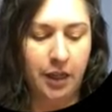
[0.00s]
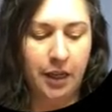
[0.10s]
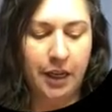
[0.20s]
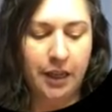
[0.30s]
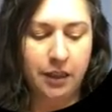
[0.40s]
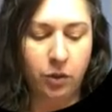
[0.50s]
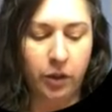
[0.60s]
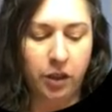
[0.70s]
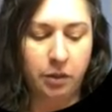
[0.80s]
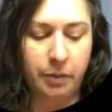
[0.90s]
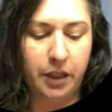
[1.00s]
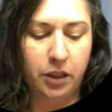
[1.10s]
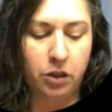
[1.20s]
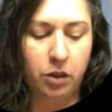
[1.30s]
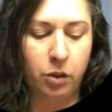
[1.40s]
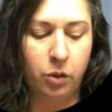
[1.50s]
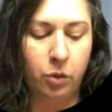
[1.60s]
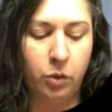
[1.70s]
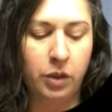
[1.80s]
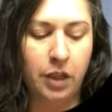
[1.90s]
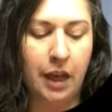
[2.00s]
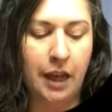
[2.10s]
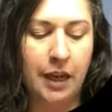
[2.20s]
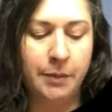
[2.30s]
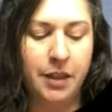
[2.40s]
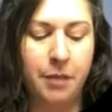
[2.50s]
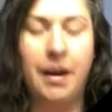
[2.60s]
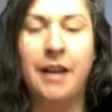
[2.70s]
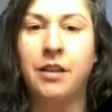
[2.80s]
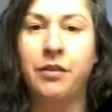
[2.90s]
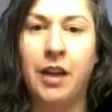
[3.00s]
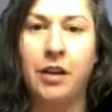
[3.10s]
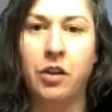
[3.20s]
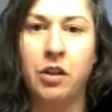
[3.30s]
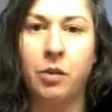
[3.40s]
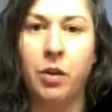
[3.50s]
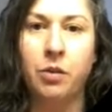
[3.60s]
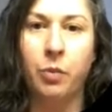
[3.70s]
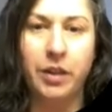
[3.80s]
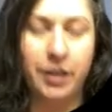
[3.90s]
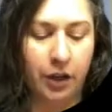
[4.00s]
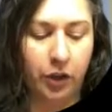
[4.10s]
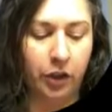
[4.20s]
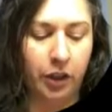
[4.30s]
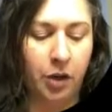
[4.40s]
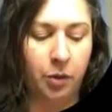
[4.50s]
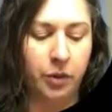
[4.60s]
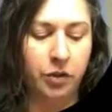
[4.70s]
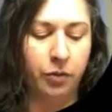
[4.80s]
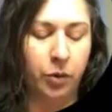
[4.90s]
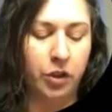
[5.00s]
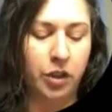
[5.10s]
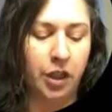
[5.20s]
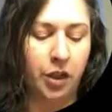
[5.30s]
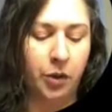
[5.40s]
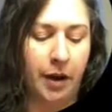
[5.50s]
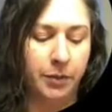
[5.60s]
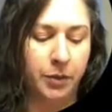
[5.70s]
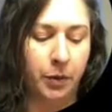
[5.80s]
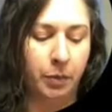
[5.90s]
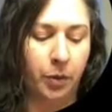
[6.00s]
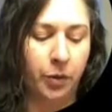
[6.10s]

it's going to be 2 times the mass of nitrogen, which we said earlier was 14 grams per mole.